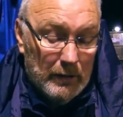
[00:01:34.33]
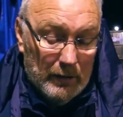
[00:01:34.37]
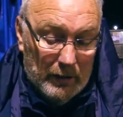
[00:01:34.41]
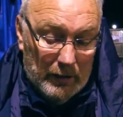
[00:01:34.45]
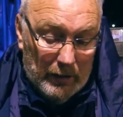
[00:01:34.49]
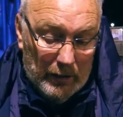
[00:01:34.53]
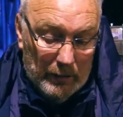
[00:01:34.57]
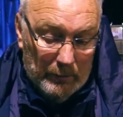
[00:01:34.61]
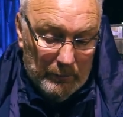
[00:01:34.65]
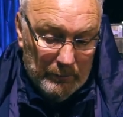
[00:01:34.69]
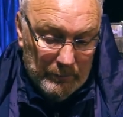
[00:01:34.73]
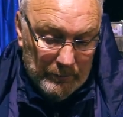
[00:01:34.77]

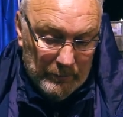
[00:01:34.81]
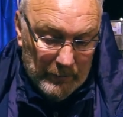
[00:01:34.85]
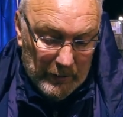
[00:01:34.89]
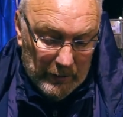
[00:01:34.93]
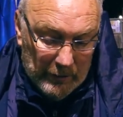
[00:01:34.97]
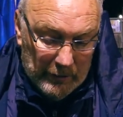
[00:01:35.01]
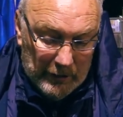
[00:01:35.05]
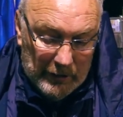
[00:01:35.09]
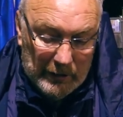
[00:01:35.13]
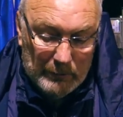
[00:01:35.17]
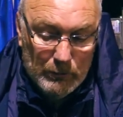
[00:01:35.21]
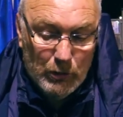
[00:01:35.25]
And
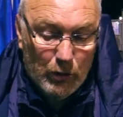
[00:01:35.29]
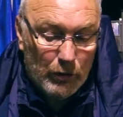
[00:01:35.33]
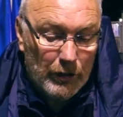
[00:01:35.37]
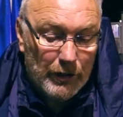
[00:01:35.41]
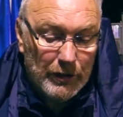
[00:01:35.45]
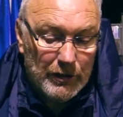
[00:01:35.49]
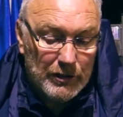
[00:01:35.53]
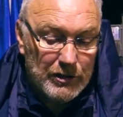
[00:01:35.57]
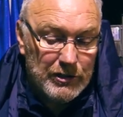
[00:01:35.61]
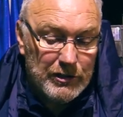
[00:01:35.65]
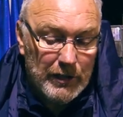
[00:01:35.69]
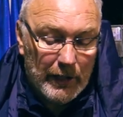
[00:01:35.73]
I'm not
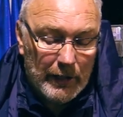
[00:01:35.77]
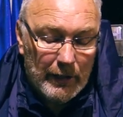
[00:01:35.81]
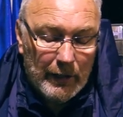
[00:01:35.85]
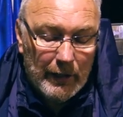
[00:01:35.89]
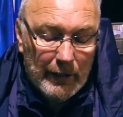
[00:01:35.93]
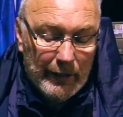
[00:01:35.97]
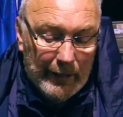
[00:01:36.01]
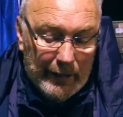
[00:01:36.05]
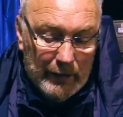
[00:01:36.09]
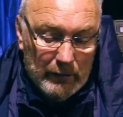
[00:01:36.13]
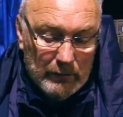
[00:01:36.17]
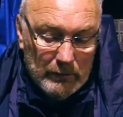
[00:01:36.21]
going to
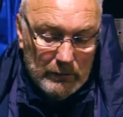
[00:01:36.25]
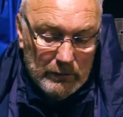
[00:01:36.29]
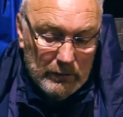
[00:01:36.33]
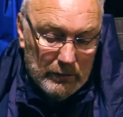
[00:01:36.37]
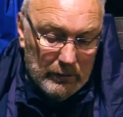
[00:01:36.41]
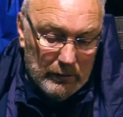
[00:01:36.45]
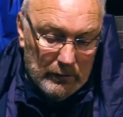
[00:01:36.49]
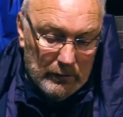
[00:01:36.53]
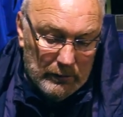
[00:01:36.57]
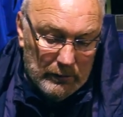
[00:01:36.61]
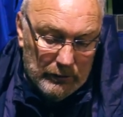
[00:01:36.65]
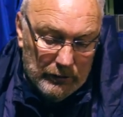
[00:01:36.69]
single out
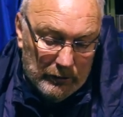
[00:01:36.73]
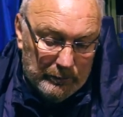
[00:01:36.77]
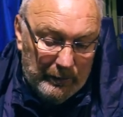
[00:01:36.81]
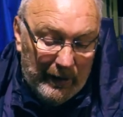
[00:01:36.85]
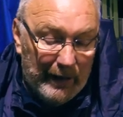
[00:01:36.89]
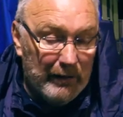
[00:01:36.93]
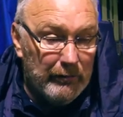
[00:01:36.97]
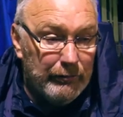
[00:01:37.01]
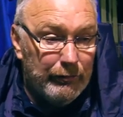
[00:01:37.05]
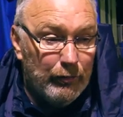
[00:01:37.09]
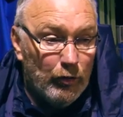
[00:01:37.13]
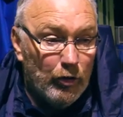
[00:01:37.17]
the
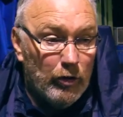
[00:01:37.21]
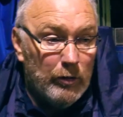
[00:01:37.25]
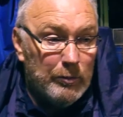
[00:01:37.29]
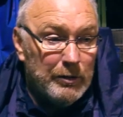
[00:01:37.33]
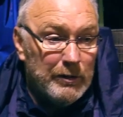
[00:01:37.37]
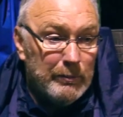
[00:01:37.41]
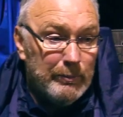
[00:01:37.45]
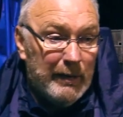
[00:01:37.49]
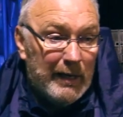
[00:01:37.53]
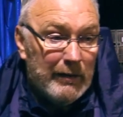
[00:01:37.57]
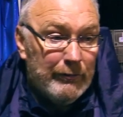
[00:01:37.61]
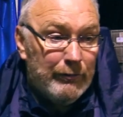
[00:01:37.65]
back four,
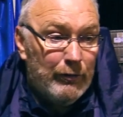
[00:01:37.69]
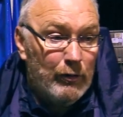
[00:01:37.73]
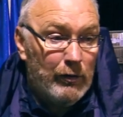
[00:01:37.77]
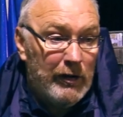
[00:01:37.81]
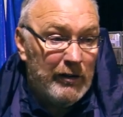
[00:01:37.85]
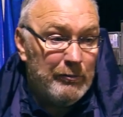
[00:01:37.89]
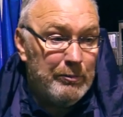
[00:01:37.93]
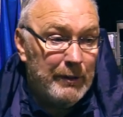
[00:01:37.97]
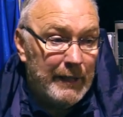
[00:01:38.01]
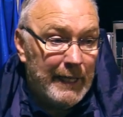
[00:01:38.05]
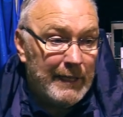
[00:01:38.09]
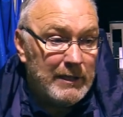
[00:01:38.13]
but the back
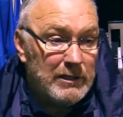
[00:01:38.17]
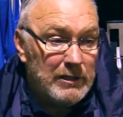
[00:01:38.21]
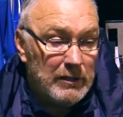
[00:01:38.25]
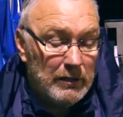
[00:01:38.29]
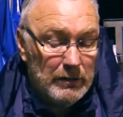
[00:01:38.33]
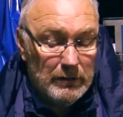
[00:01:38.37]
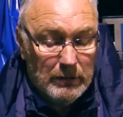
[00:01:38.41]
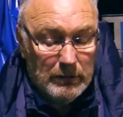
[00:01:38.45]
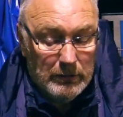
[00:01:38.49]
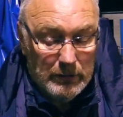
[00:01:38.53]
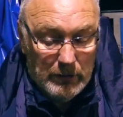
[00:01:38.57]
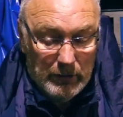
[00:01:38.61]
four have been
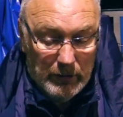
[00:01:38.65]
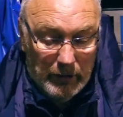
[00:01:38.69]
excellent.